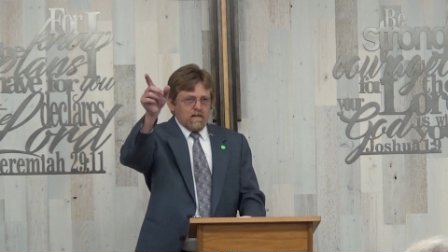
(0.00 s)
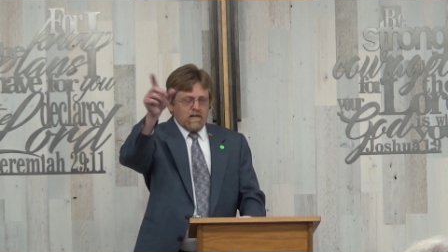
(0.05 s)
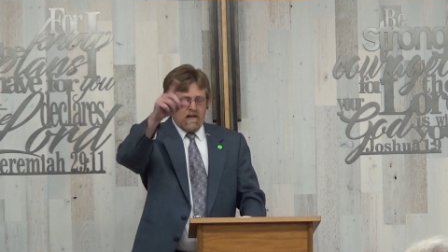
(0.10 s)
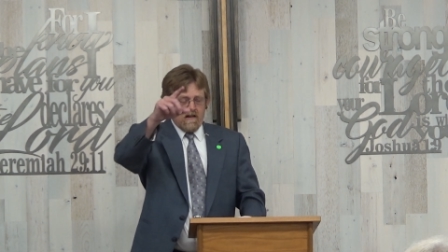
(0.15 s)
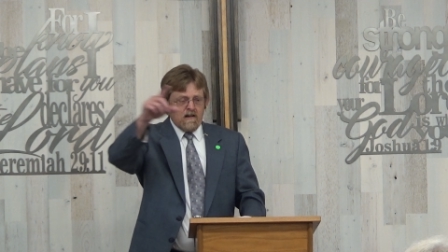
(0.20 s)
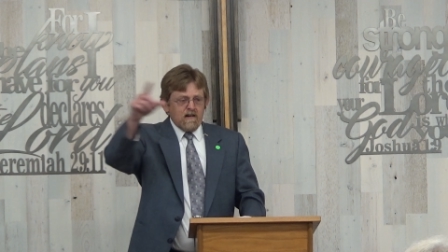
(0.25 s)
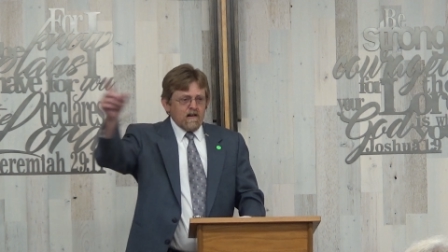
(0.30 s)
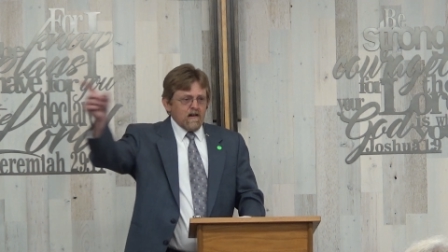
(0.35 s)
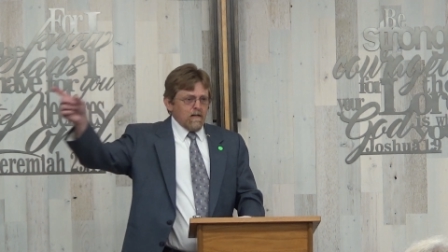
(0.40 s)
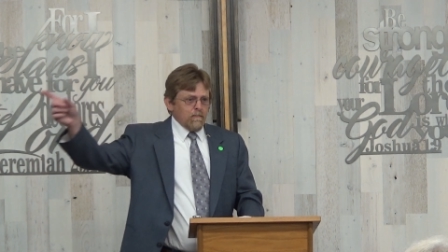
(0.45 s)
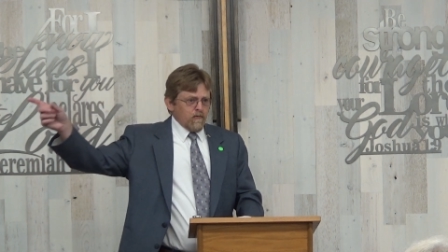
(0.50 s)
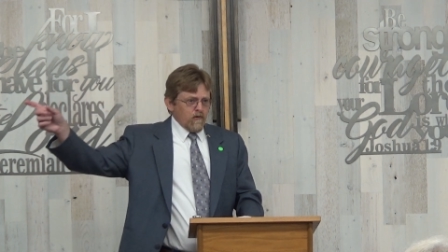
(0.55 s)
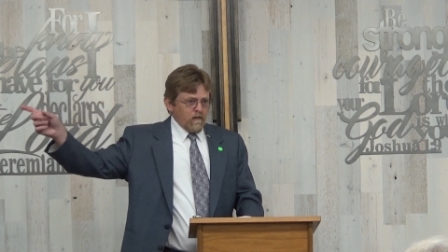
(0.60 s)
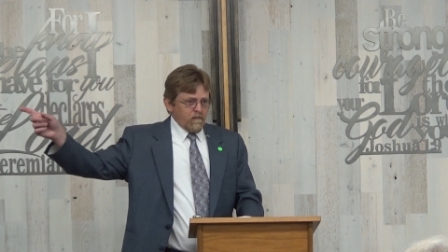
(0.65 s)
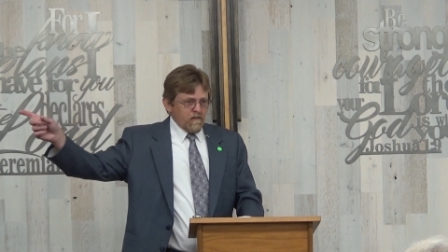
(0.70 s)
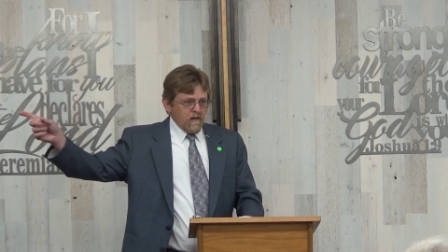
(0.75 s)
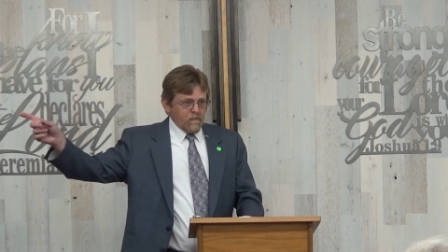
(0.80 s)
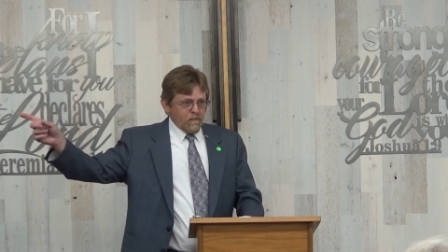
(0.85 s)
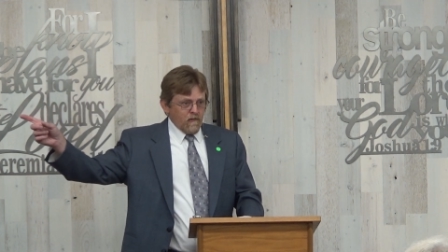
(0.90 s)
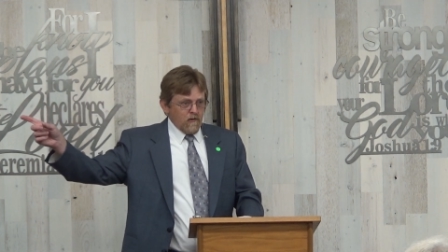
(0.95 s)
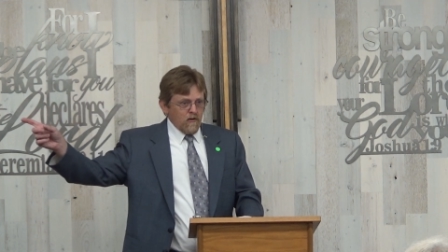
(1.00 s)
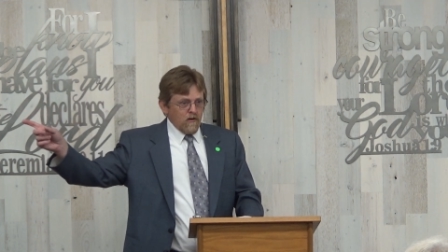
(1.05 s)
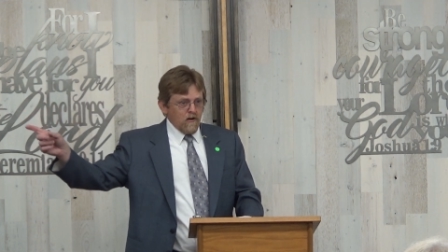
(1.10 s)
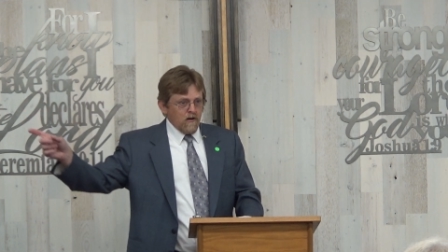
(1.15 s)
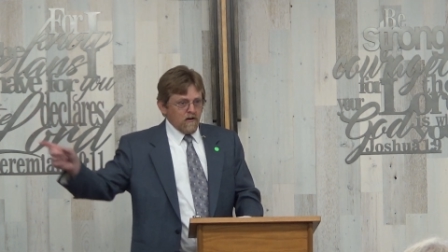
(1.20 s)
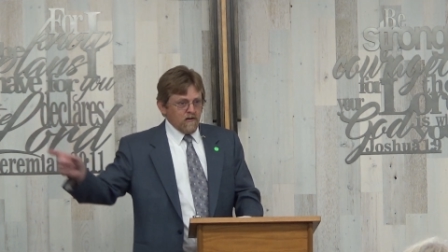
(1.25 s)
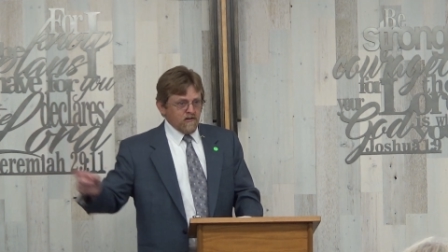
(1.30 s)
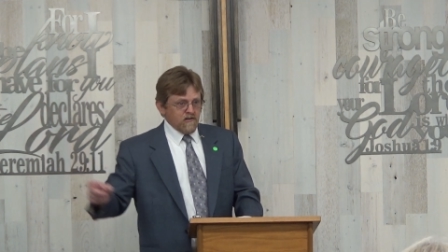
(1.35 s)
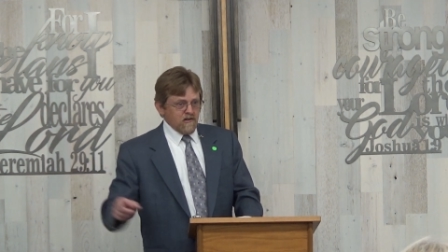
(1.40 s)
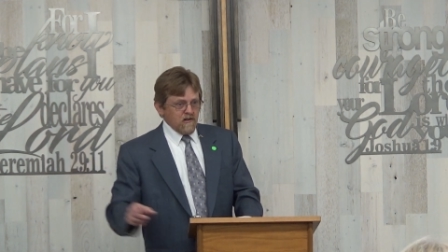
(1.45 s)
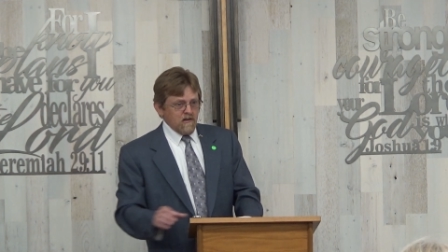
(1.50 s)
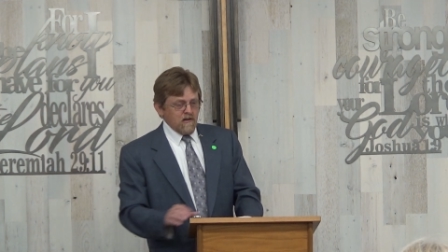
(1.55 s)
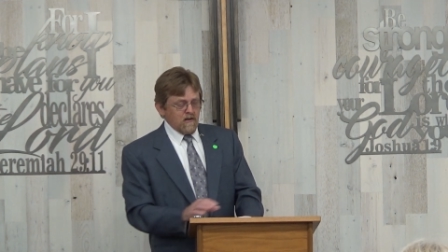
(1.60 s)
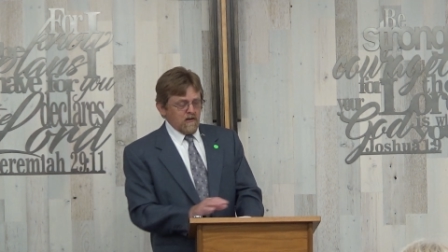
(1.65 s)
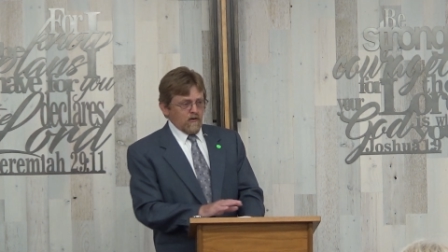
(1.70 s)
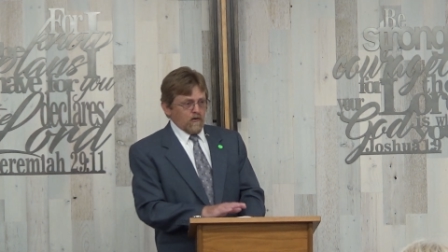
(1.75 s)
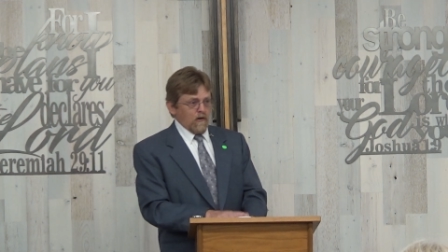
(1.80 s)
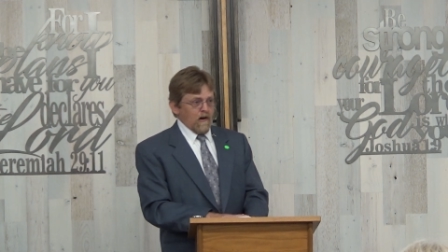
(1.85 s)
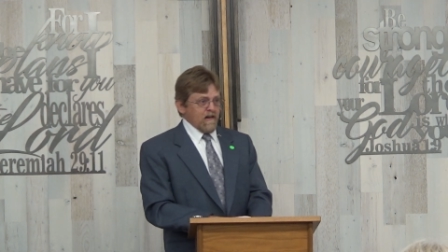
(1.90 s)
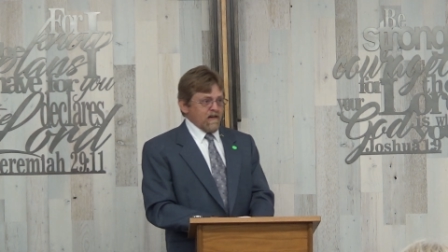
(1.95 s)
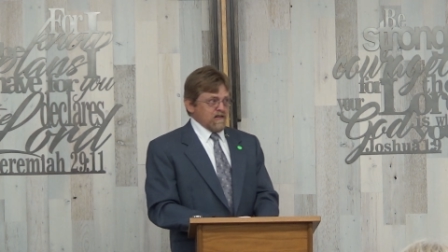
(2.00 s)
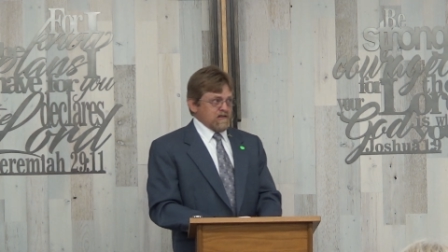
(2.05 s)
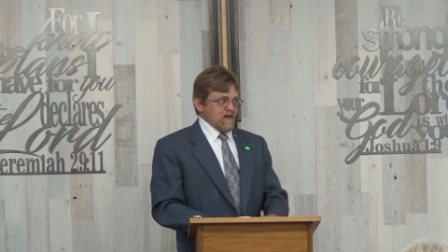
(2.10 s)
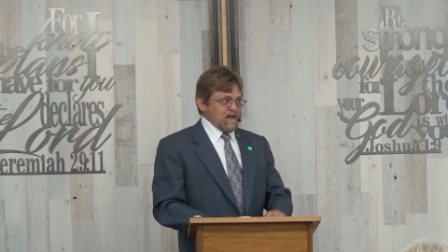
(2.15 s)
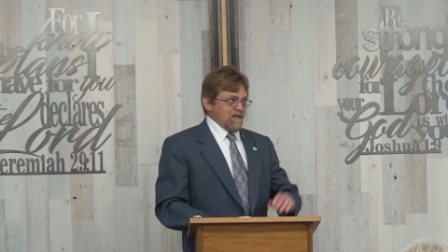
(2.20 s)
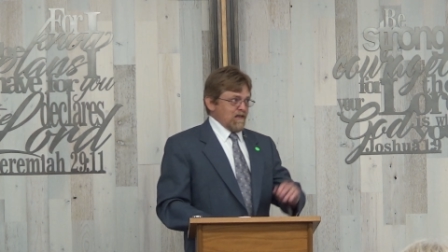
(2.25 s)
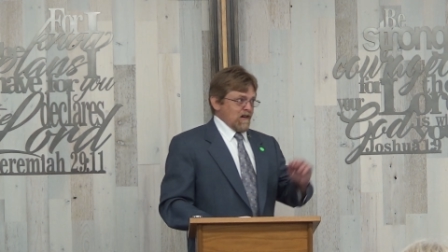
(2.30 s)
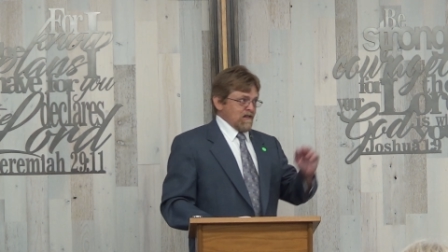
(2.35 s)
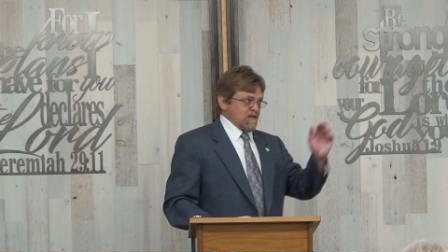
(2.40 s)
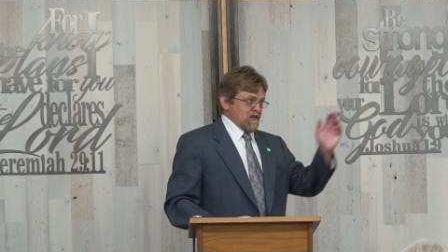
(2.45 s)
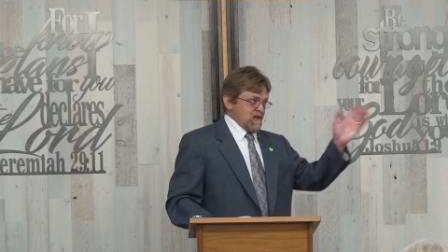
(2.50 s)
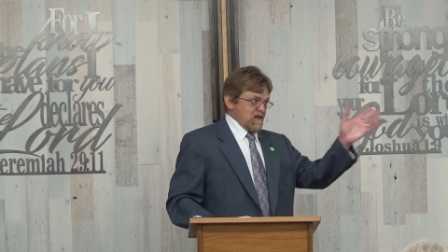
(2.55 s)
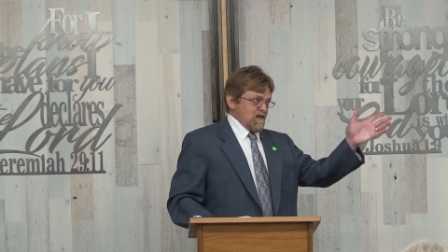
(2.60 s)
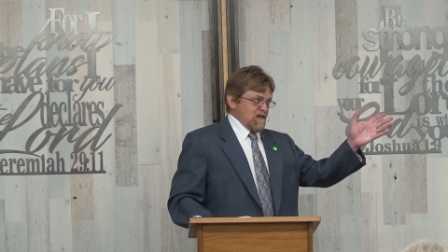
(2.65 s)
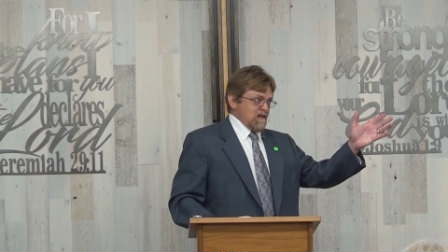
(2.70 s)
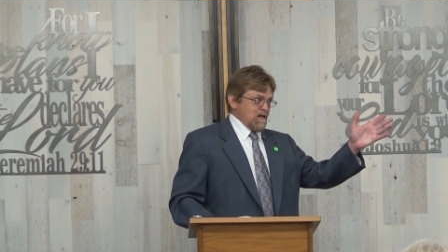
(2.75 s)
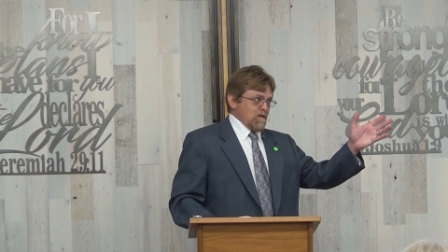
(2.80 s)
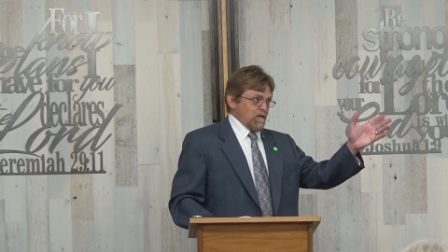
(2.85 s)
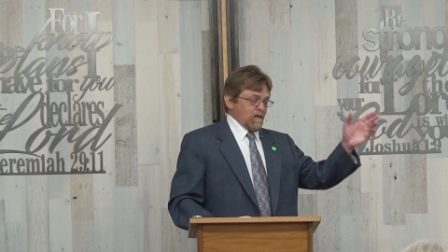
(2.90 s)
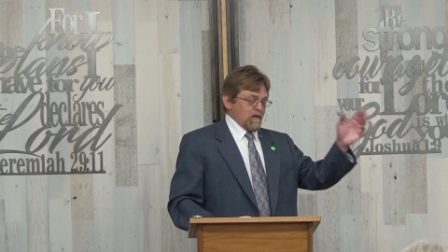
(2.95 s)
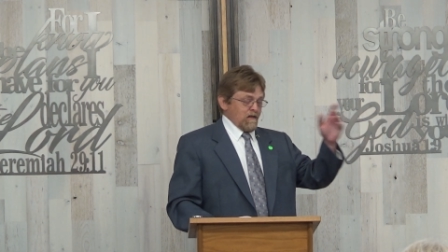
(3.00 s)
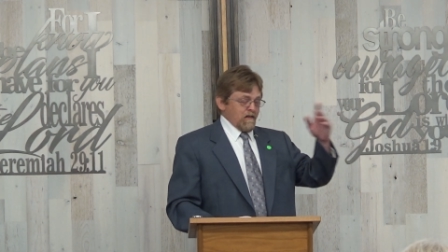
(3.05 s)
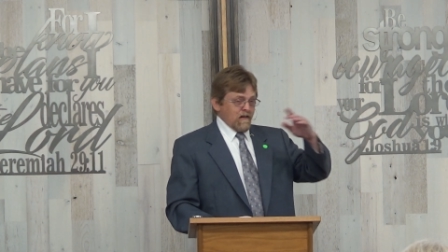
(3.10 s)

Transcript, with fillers: any number of different hawks. Or I could say that's an eagle,